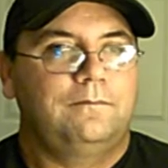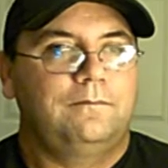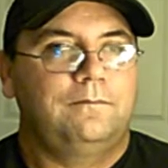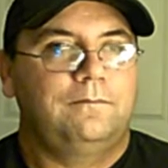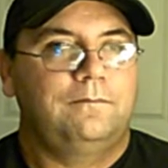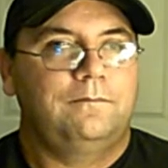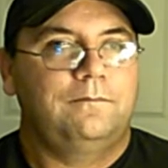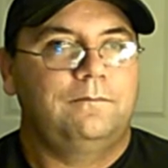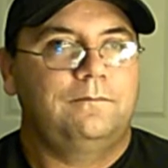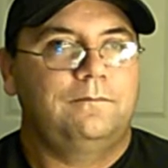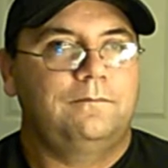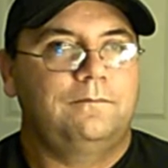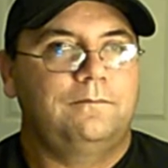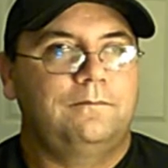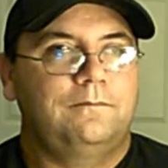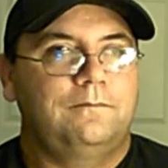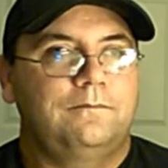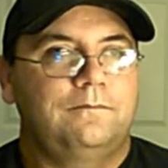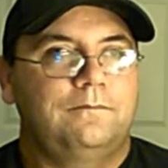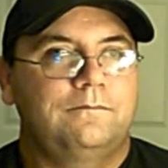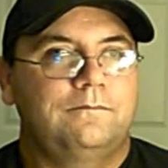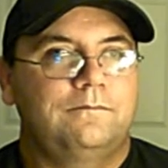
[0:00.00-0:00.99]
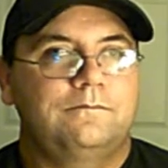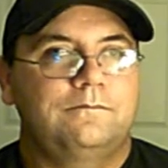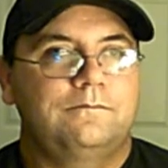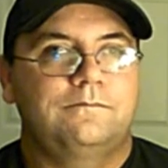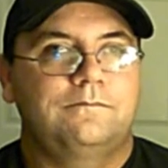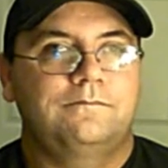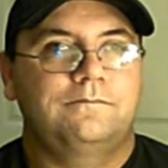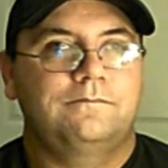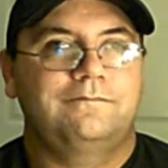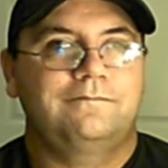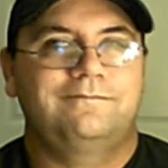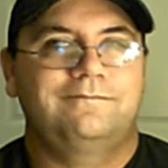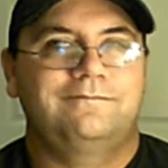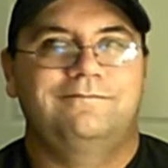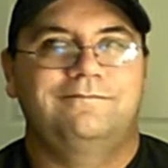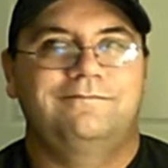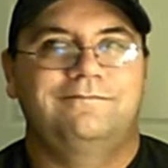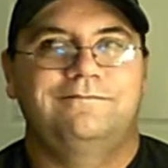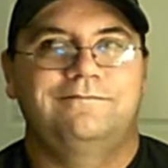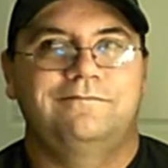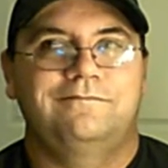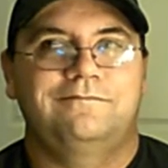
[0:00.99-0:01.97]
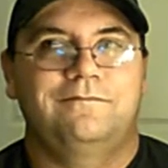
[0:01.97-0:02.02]

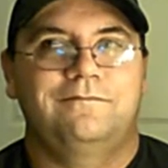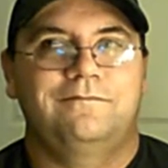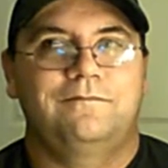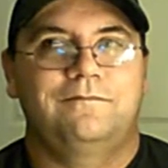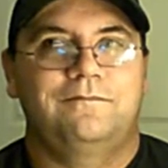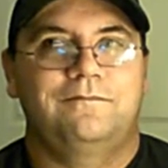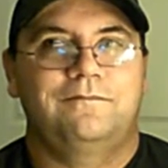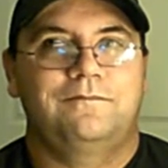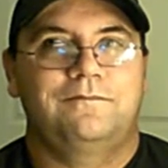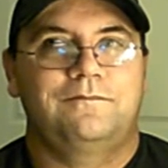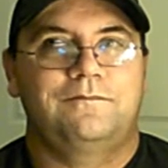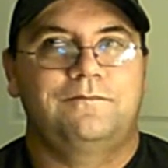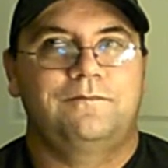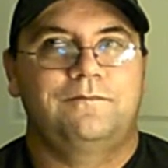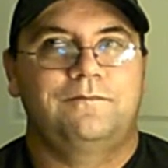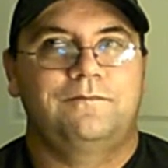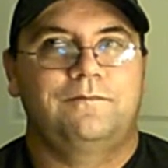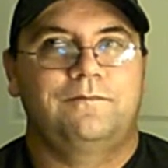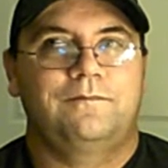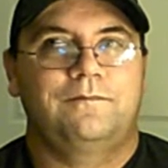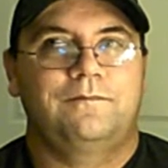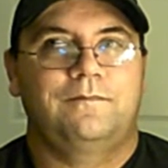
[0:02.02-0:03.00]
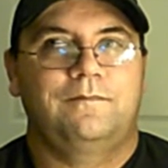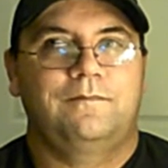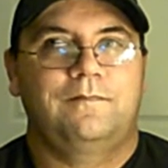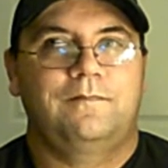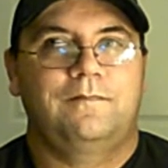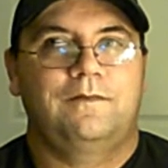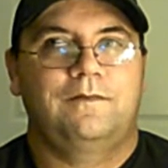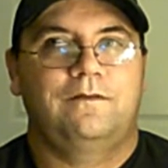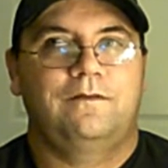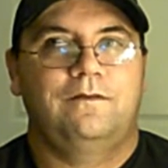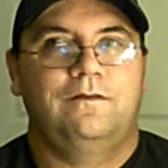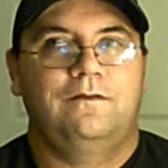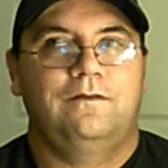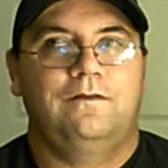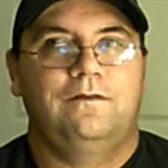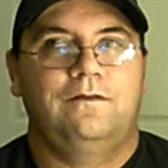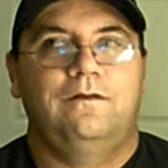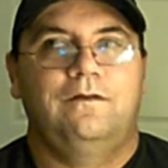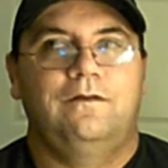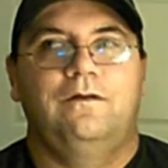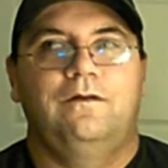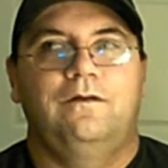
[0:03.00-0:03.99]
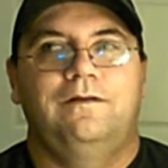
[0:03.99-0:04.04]

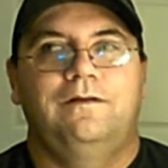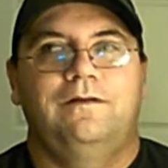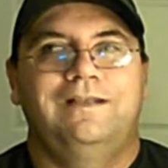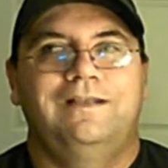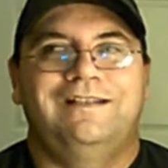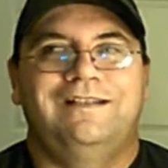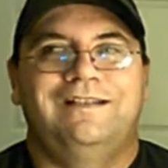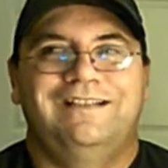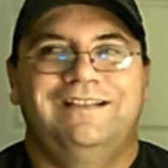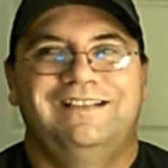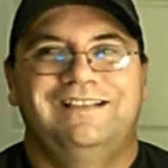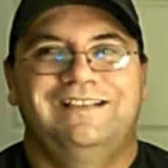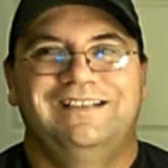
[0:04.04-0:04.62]
(silent)